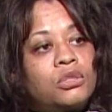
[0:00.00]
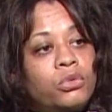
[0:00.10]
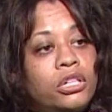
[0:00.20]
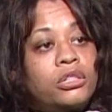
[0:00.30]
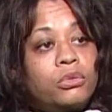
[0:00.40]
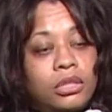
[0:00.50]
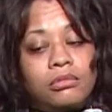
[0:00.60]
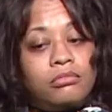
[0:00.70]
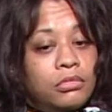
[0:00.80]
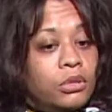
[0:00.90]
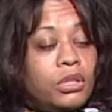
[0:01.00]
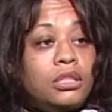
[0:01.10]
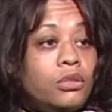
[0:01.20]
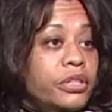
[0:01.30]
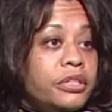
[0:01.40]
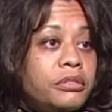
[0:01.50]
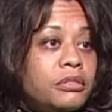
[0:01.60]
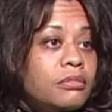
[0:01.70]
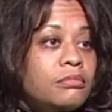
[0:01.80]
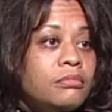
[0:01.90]
And that's where you, three
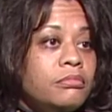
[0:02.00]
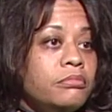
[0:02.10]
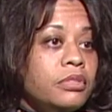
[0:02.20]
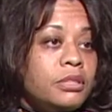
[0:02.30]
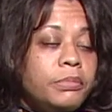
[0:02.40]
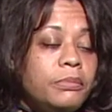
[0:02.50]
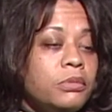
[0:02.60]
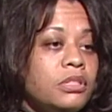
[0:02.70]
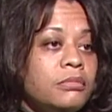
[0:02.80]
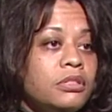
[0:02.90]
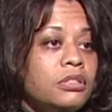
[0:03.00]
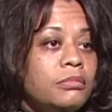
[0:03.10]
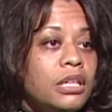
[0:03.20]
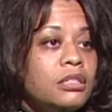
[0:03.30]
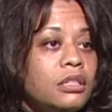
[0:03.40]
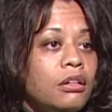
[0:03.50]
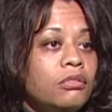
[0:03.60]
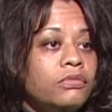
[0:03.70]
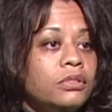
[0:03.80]
lawyers, people similar to myself.